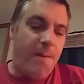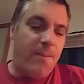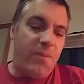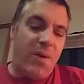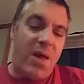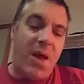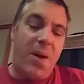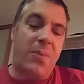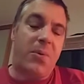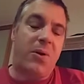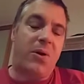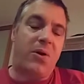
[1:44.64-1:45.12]

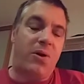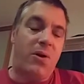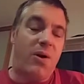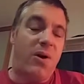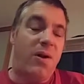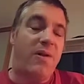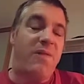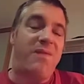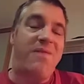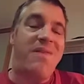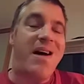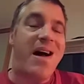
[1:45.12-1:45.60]
then we're
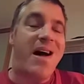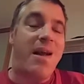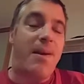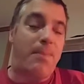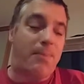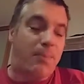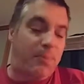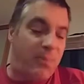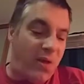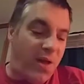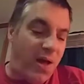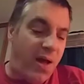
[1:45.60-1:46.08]
gonna find
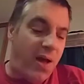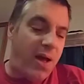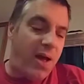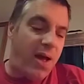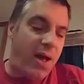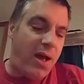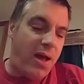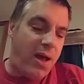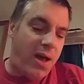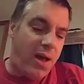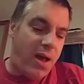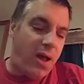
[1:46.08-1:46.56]
a
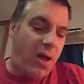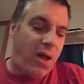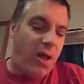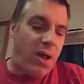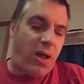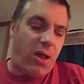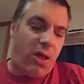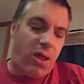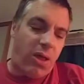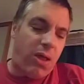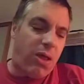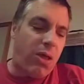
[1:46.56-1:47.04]

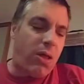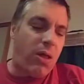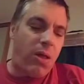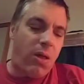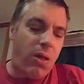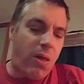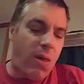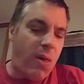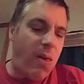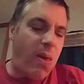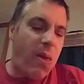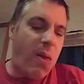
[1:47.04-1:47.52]
place
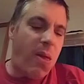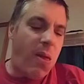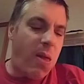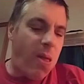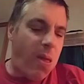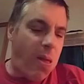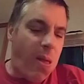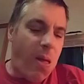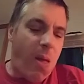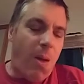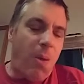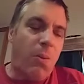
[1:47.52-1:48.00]

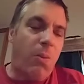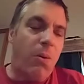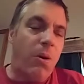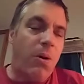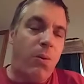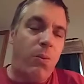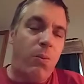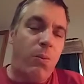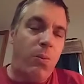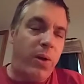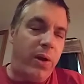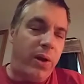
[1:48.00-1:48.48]

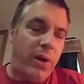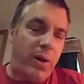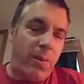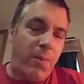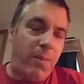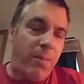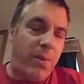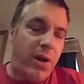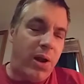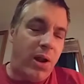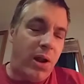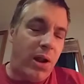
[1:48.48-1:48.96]
where we
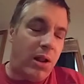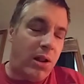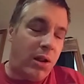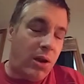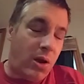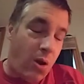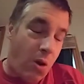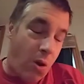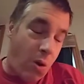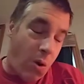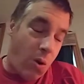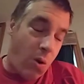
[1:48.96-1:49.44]
can be
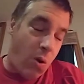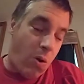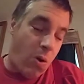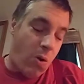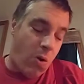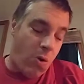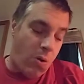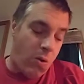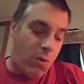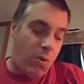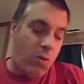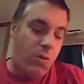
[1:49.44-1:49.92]

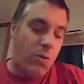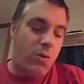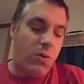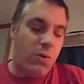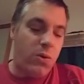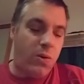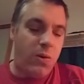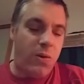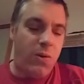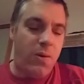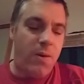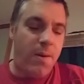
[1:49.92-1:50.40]

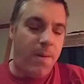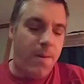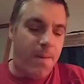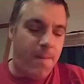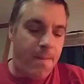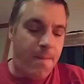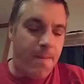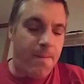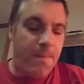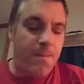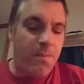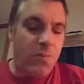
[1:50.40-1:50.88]
alone,
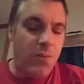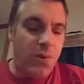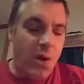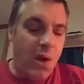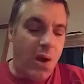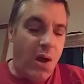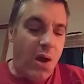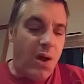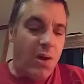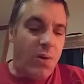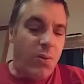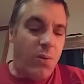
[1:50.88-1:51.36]

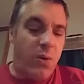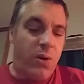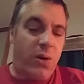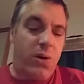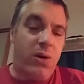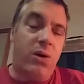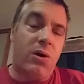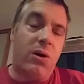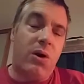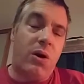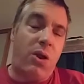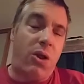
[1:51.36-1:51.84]
we're
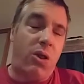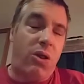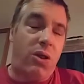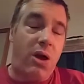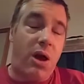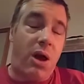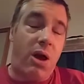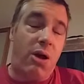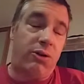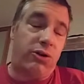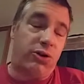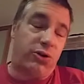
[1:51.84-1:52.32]
gonna
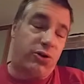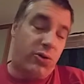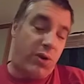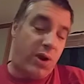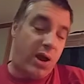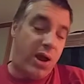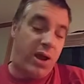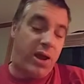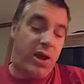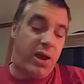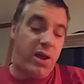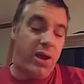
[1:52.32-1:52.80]
start
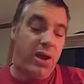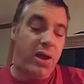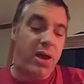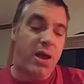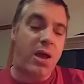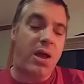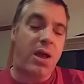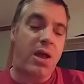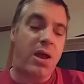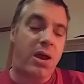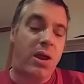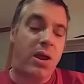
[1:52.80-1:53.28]

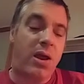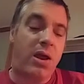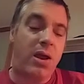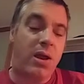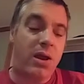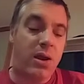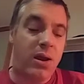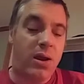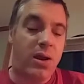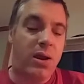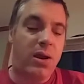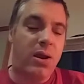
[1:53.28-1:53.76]

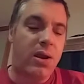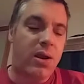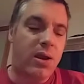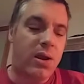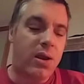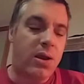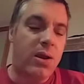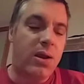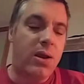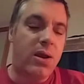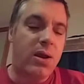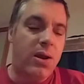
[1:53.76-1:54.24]
drinking
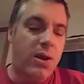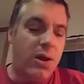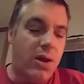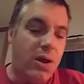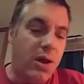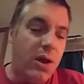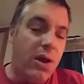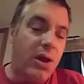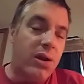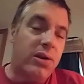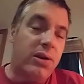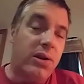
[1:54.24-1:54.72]

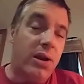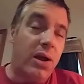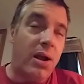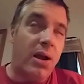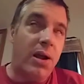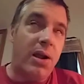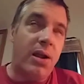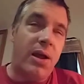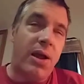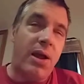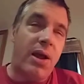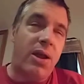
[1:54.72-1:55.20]

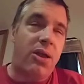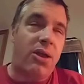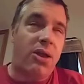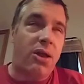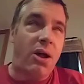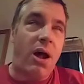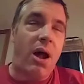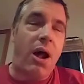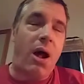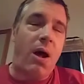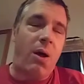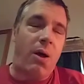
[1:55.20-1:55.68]
till it's
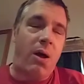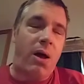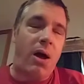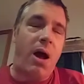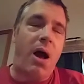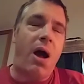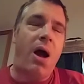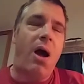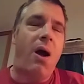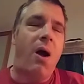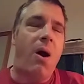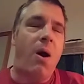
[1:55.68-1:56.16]
all
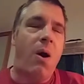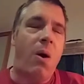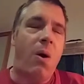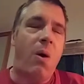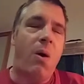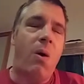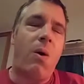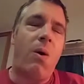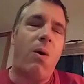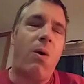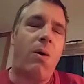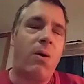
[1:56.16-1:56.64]

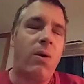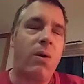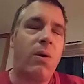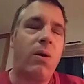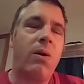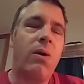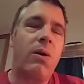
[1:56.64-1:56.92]
gone.